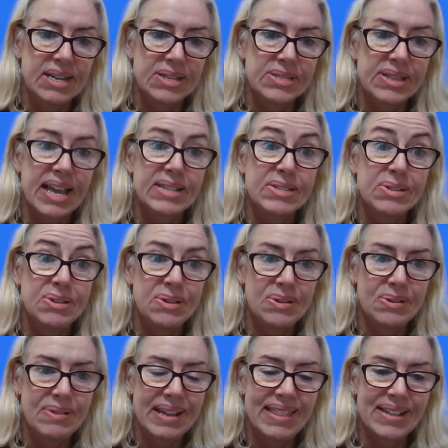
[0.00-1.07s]
So that's
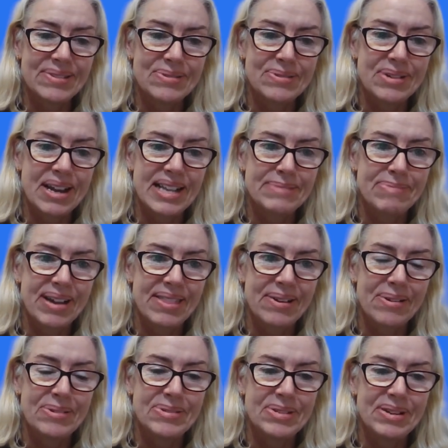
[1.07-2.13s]
new and that's organised by the
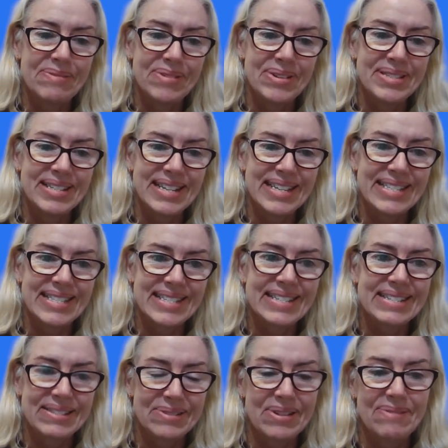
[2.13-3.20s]
host universities.
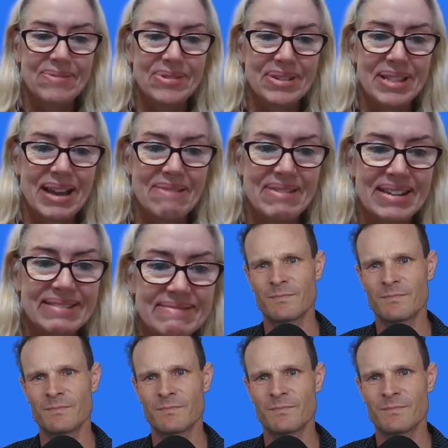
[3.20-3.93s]
Looking forward to that one.